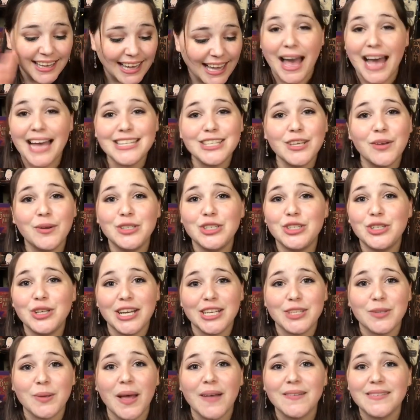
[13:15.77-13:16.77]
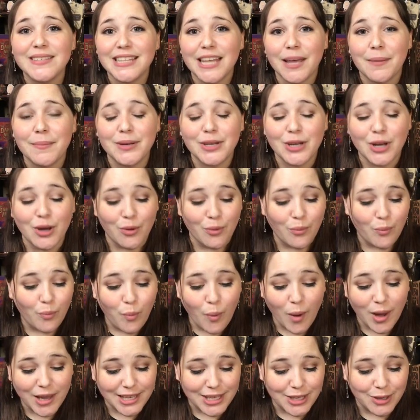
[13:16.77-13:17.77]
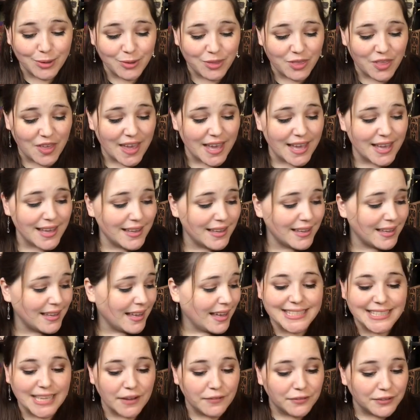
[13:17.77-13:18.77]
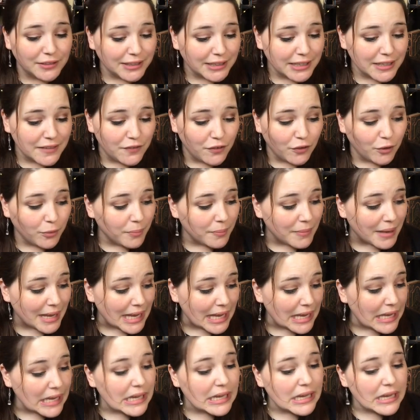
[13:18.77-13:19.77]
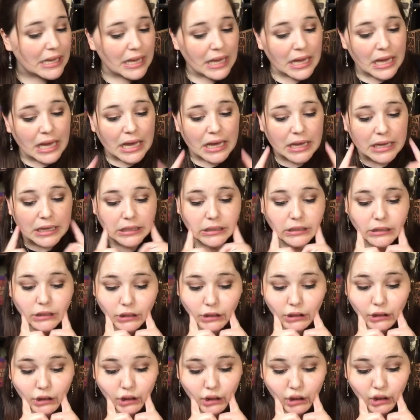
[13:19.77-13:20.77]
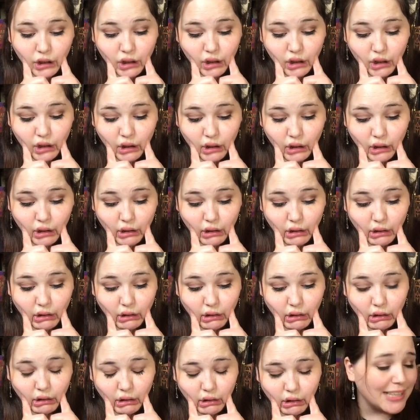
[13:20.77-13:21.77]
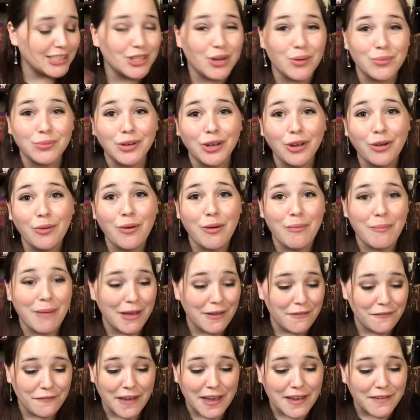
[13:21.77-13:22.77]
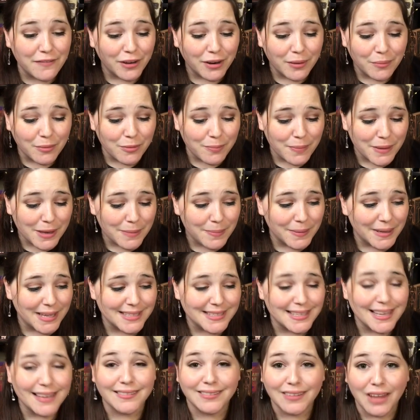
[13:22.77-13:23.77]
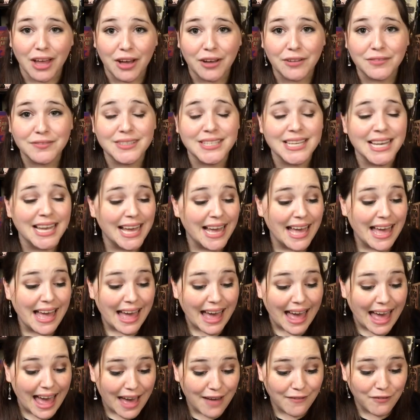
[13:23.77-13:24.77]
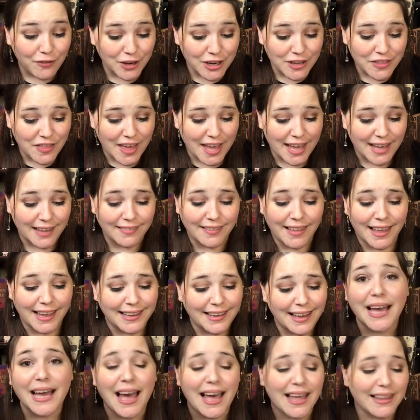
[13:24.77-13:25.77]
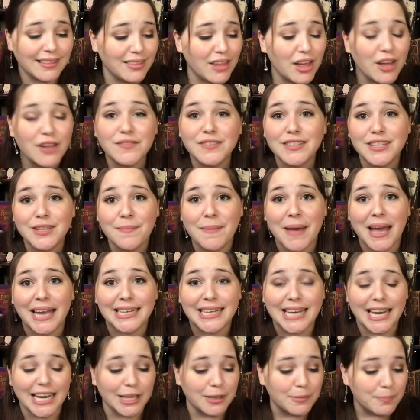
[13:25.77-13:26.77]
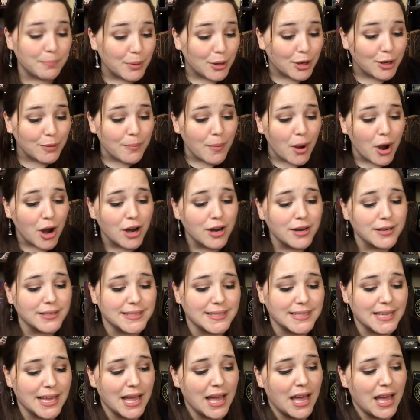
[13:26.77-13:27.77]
As always, you guys will have to let me know what you think. Definitely for me, uh, I don't know what my favorite would be because I loved everything. Like, I loved the magnetic bookmarks.